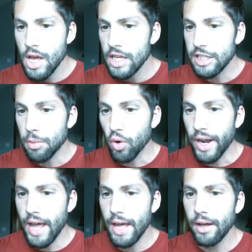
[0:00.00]
Someone
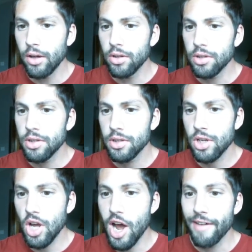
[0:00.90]
else,
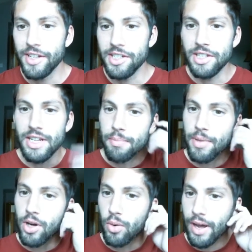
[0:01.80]
Office
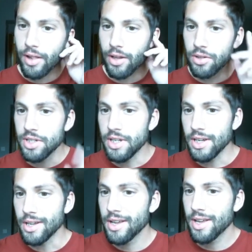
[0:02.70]
Depot
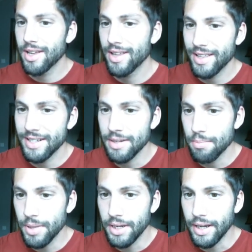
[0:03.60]
LLC. That's a
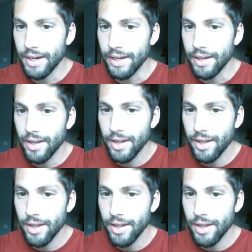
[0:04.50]
big guy.